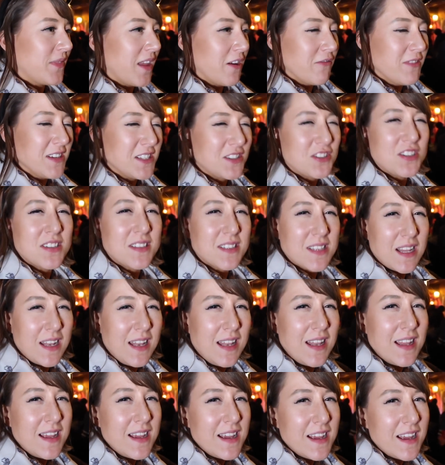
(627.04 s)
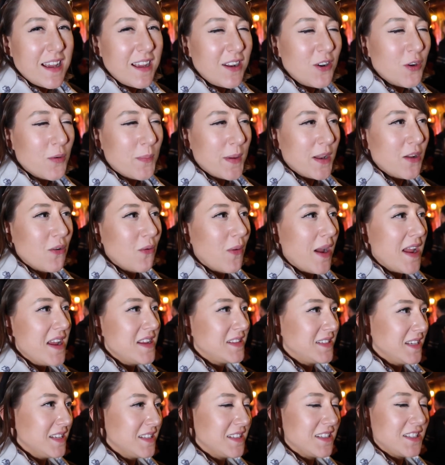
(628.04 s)
There is just a little bit of
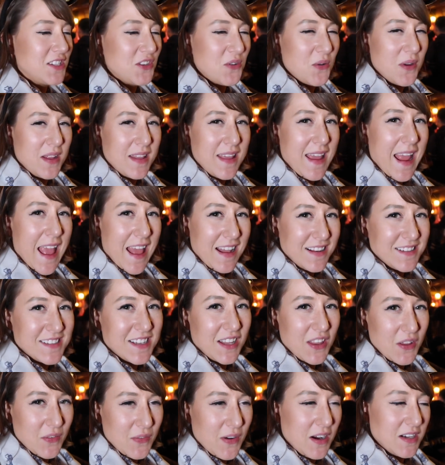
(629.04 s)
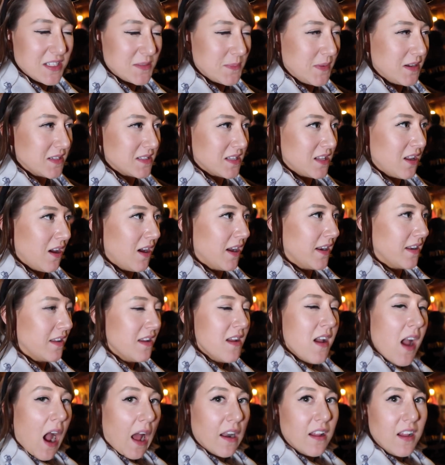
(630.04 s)
waiting to do at the end of the fast pass
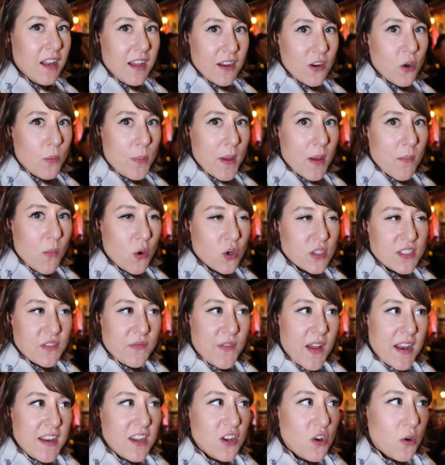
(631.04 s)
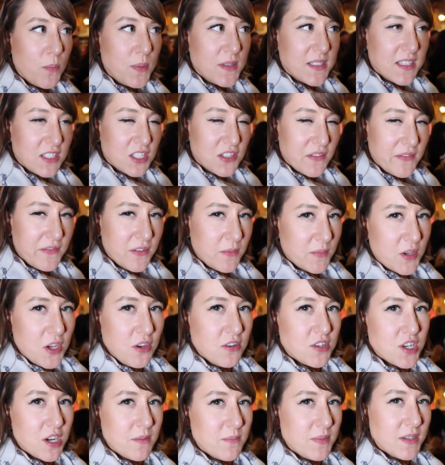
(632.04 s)
line, and a little bit more defending your position
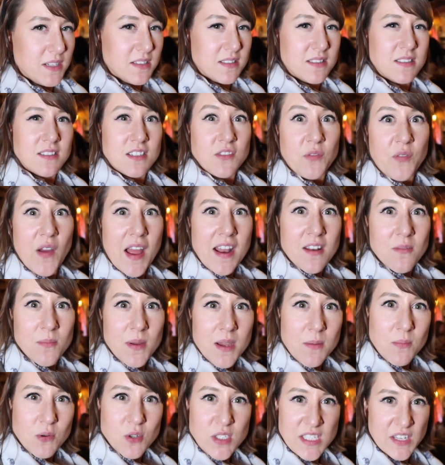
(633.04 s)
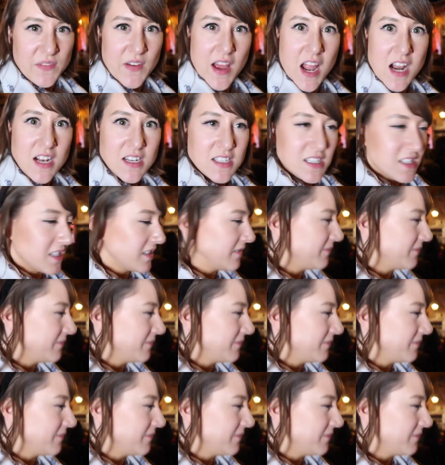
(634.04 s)
from queue jumpers. Defend, people, defend.